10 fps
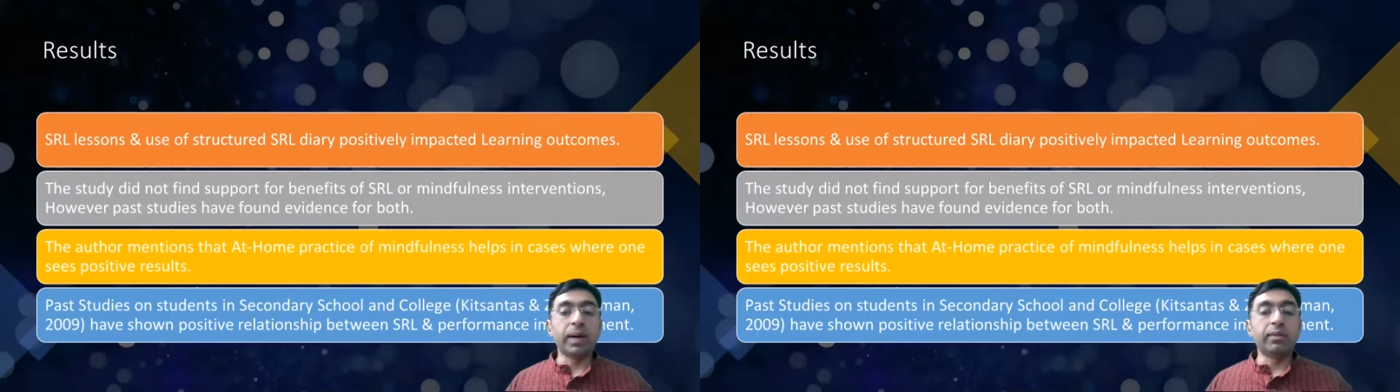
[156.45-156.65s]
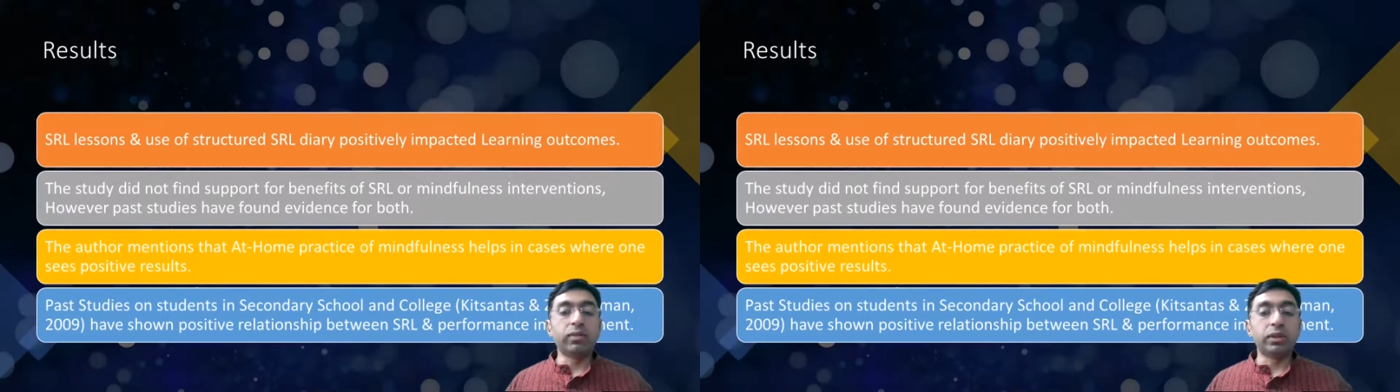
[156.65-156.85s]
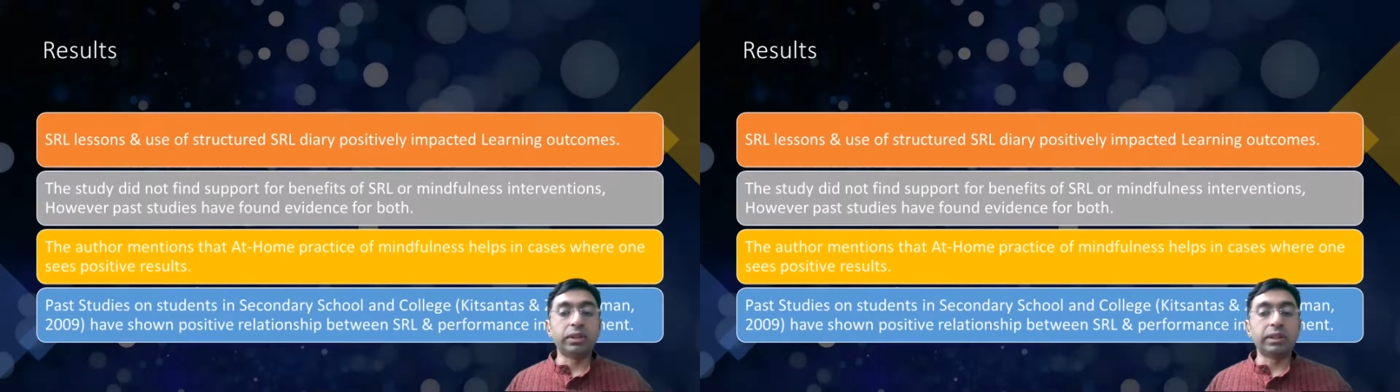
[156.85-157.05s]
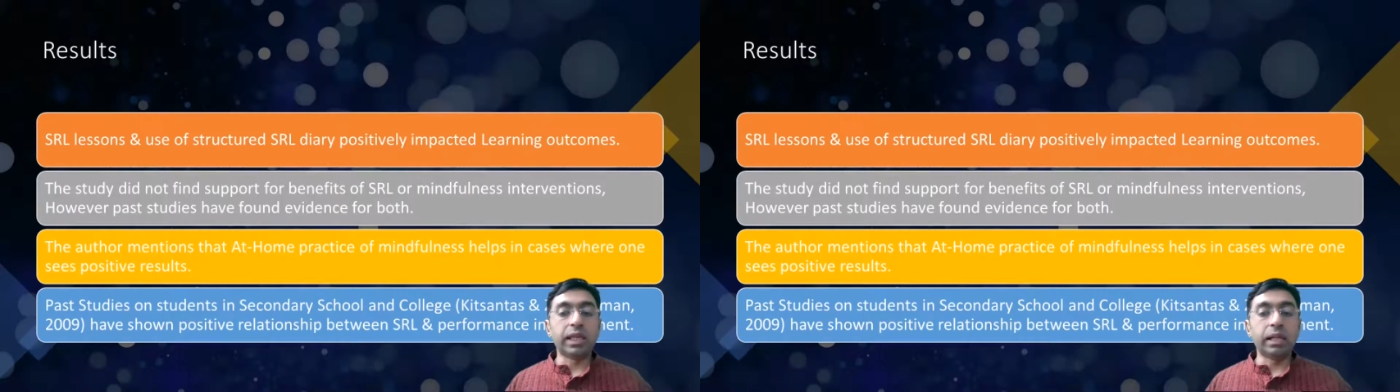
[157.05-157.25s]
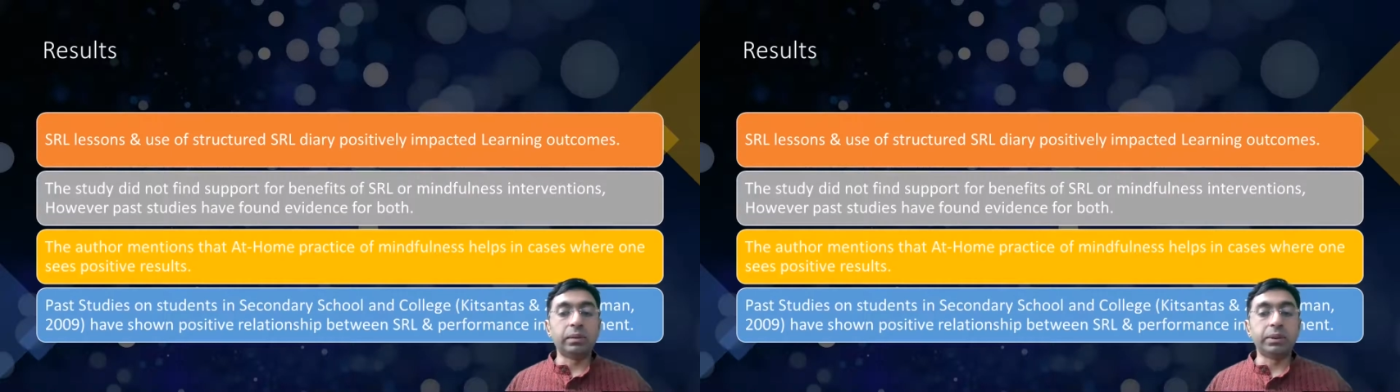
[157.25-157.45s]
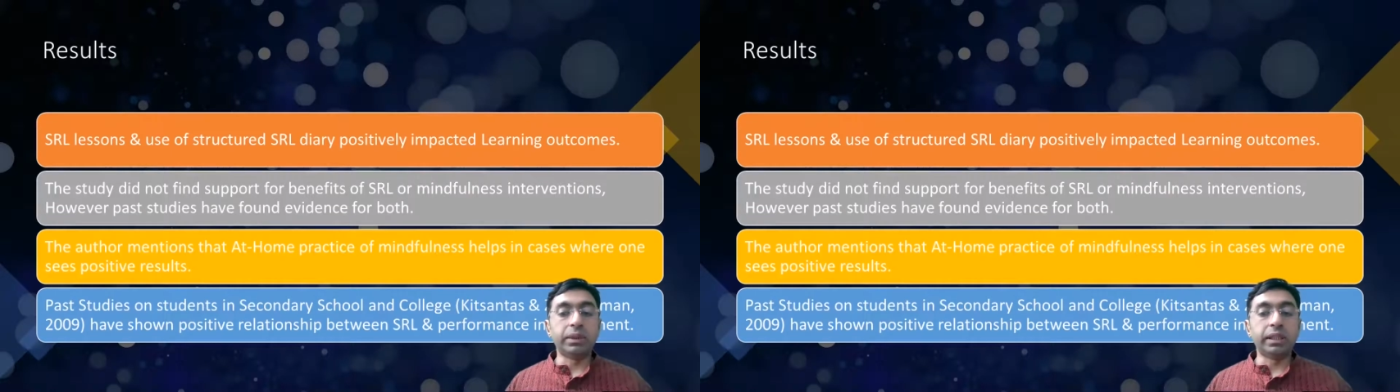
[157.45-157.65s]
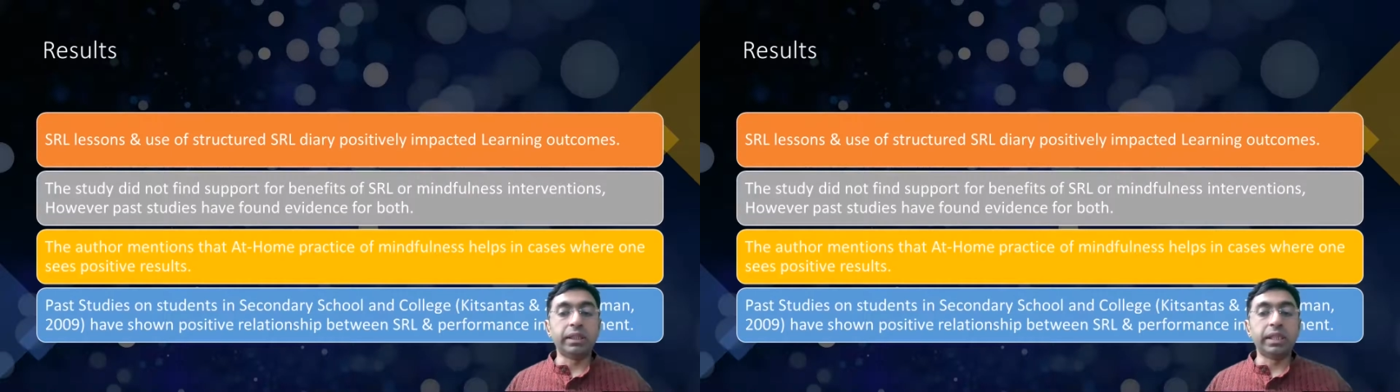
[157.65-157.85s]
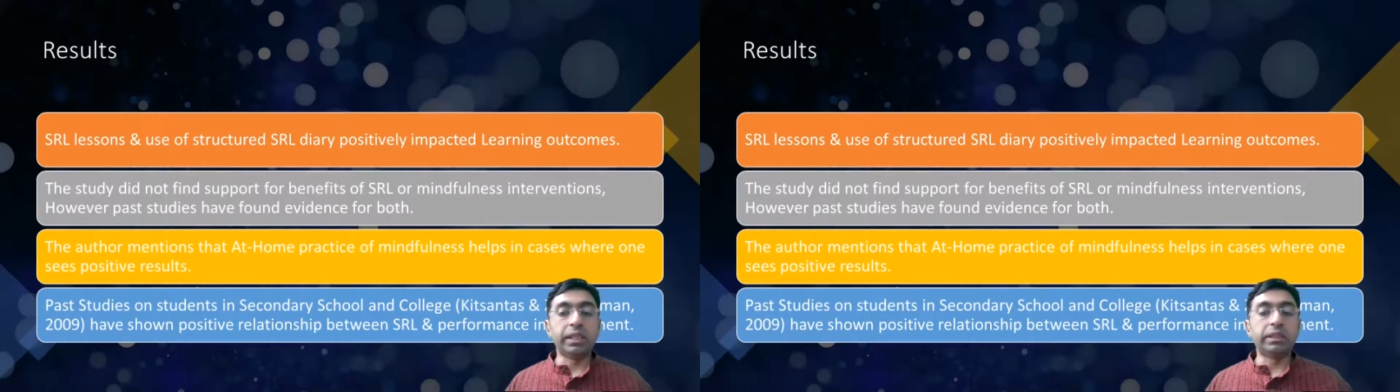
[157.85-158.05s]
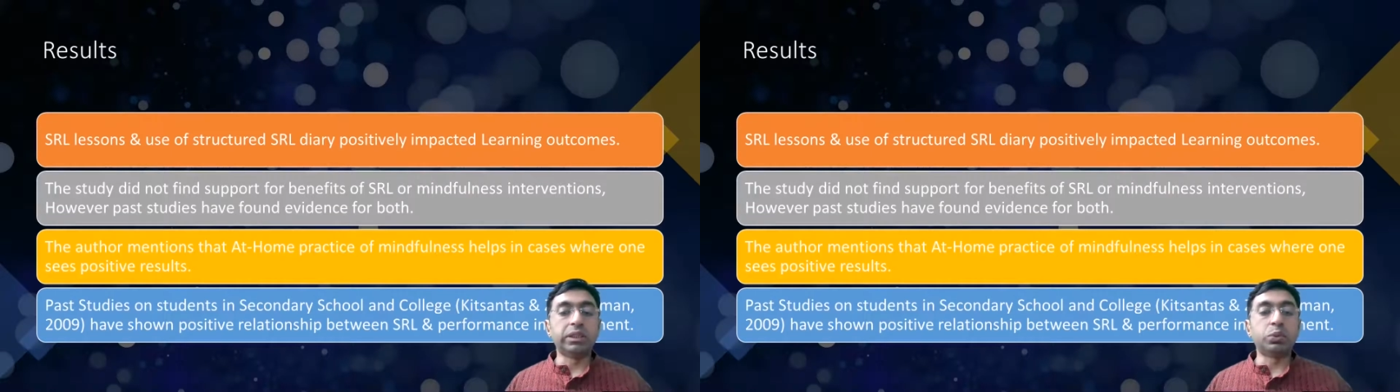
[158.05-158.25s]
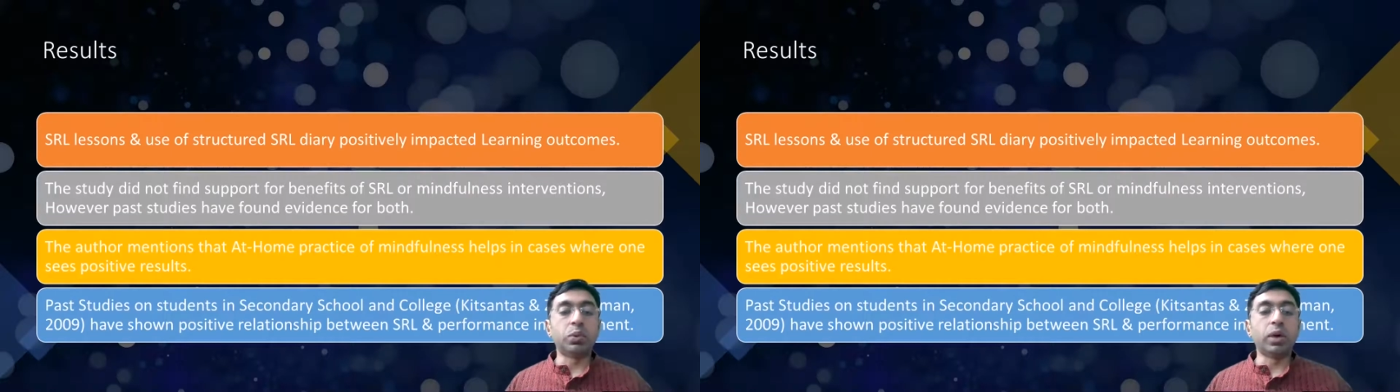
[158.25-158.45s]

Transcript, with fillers: mindfulness helps in cases